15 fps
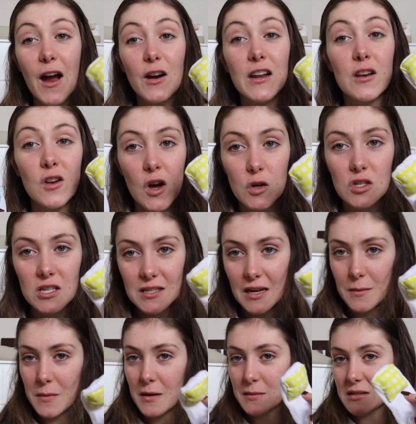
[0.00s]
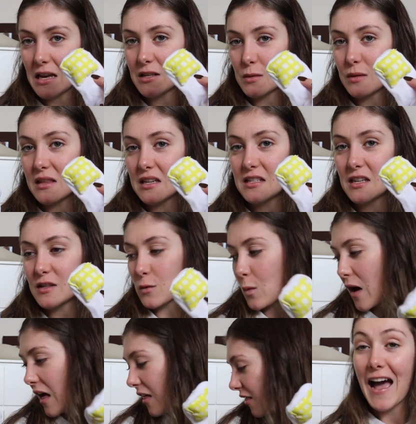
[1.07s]
I already know she's gonna be obsessed with these as
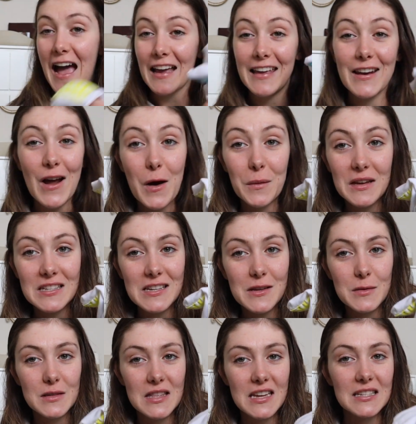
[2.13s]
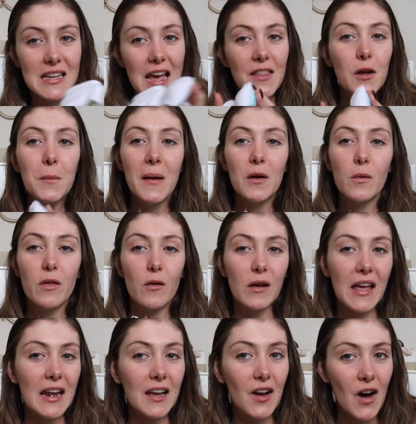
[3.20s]
well. I cannot wait to use these. And they're made with
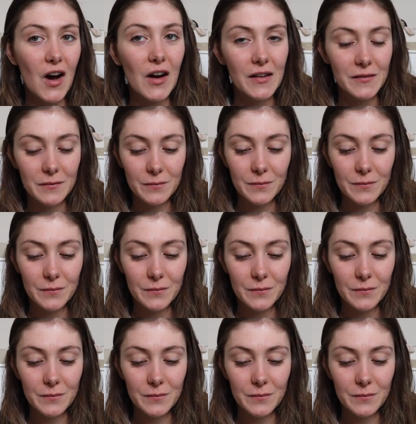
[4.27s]
organic cotton.